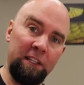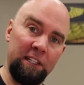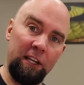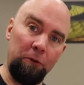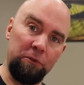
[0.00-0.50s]

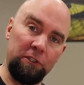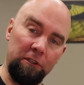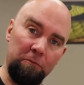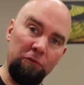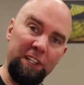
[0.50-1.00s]
This helps
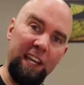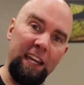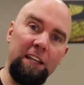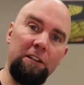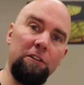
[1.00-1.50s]
them
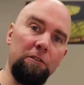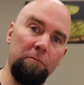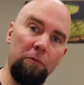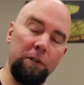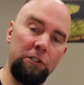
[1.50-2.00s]
retain their
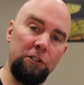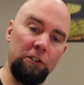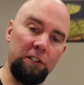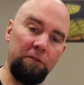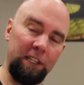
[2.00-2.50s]

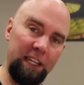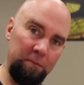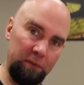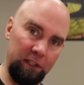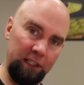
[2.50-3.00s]
moisture to
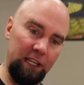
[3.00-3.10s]
keep